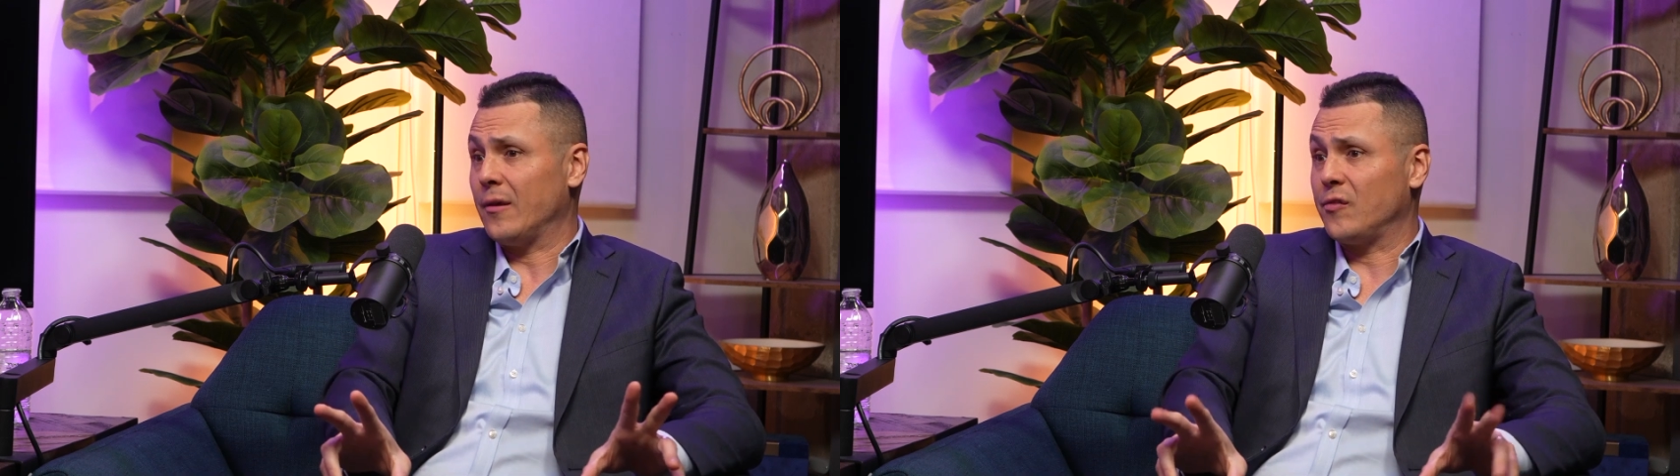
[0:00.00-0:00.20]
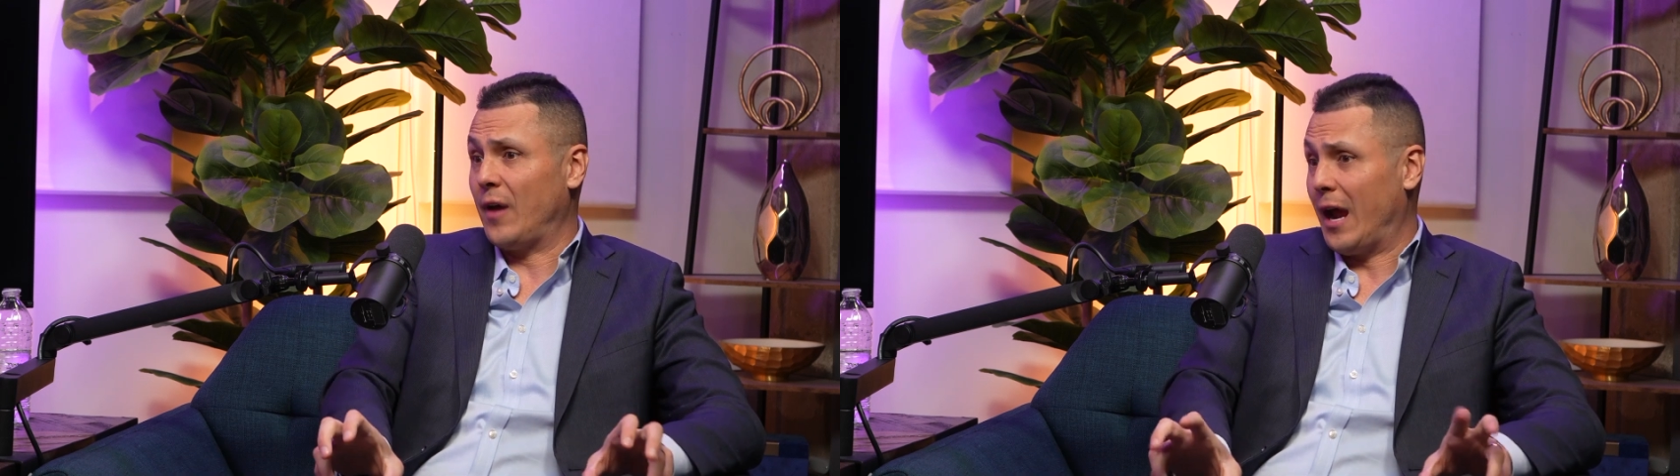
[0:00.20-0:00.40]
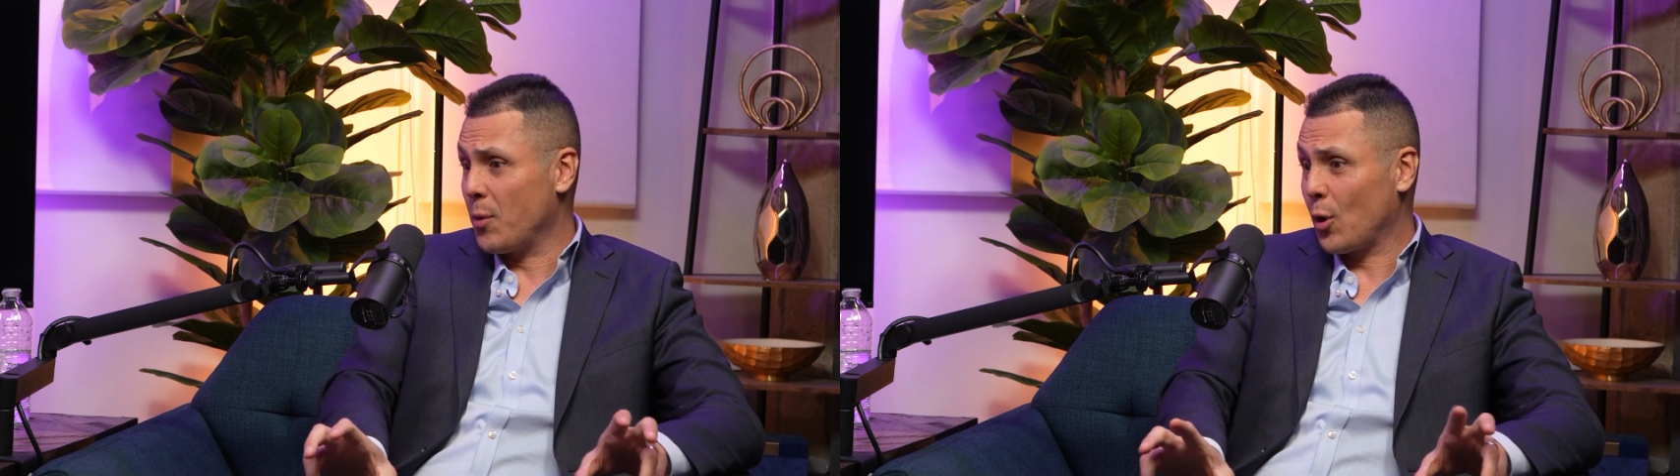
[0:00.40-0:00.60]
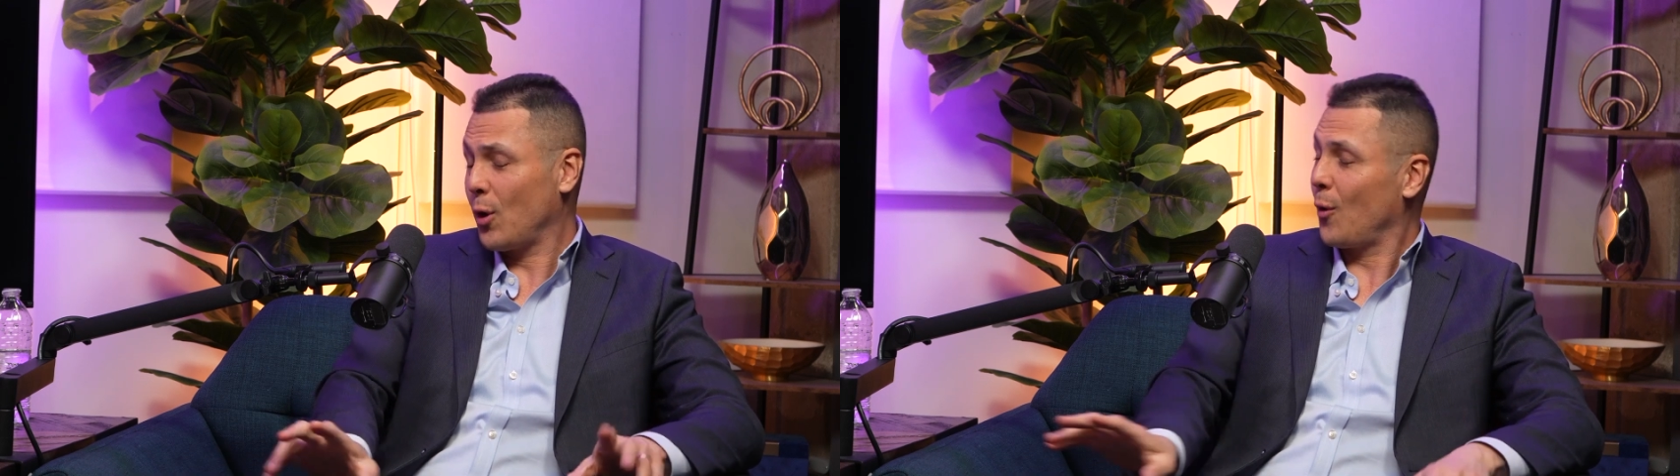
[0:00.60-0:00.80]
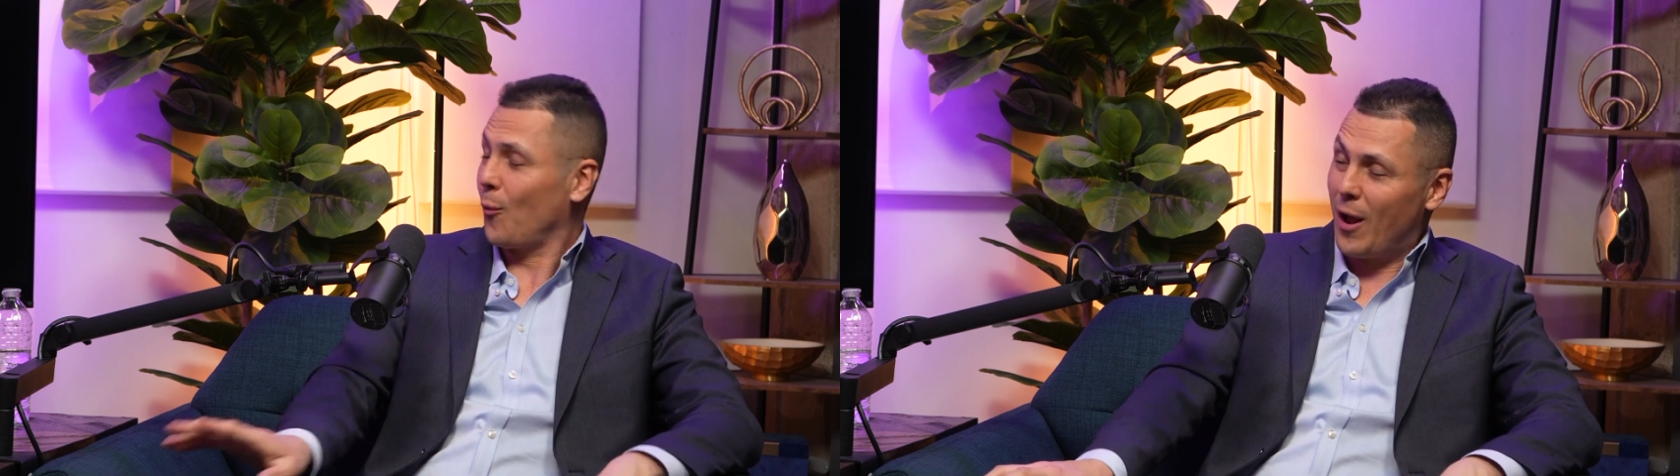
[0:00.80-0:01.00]

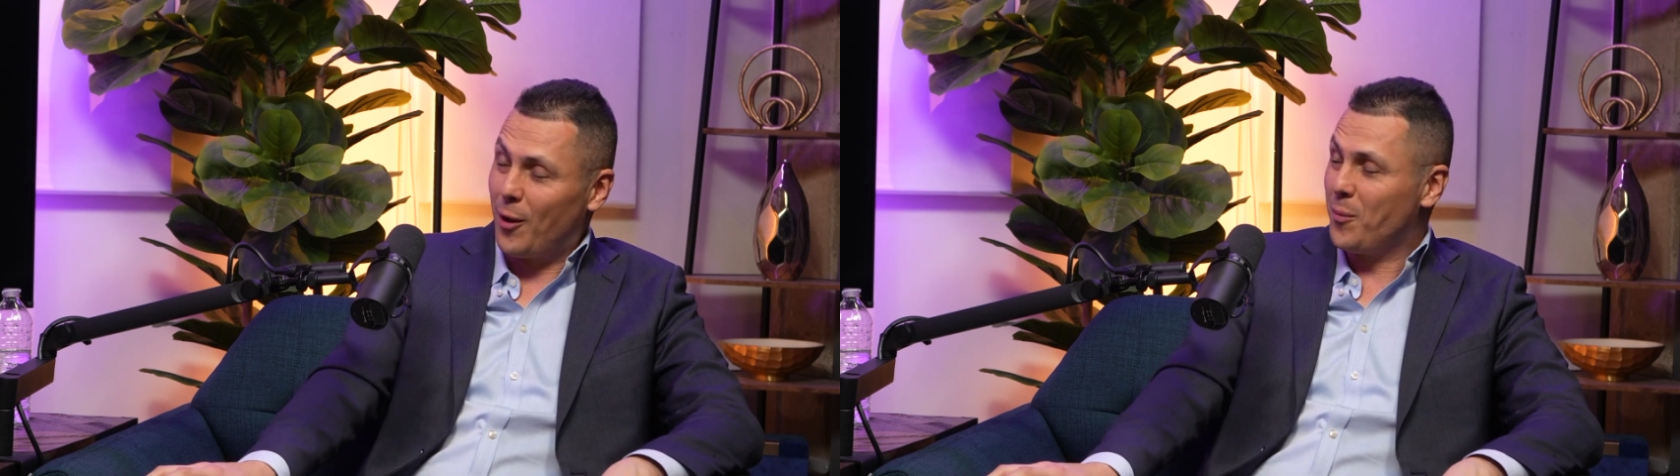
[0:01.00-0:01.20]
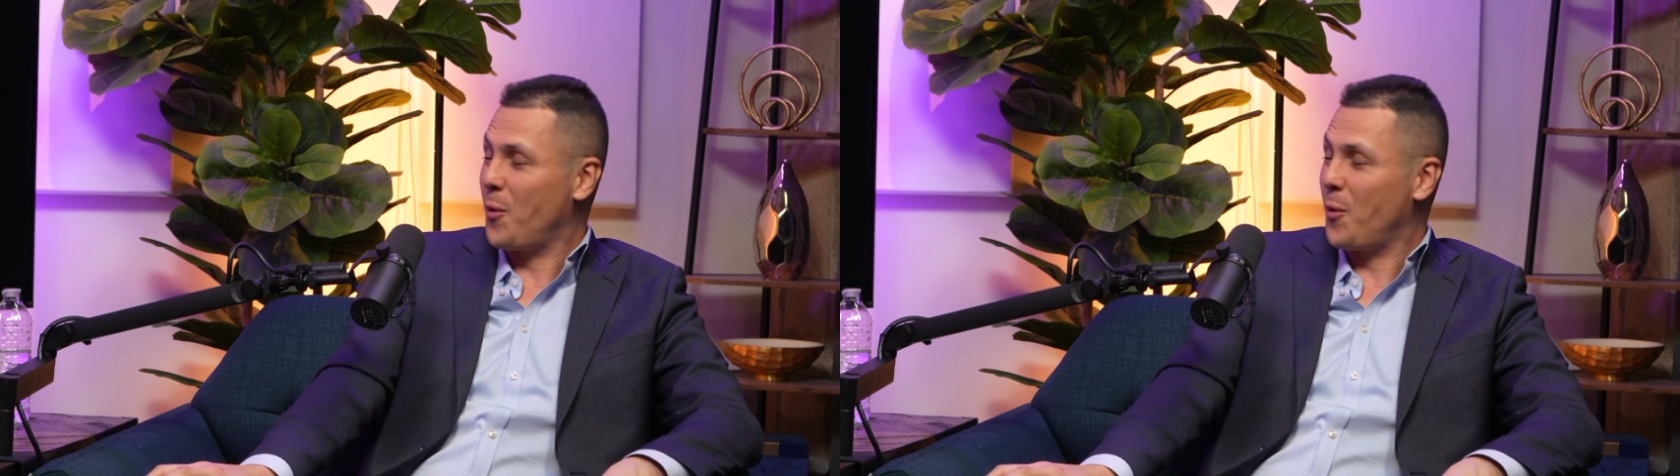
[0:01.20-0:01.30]
cyber realm,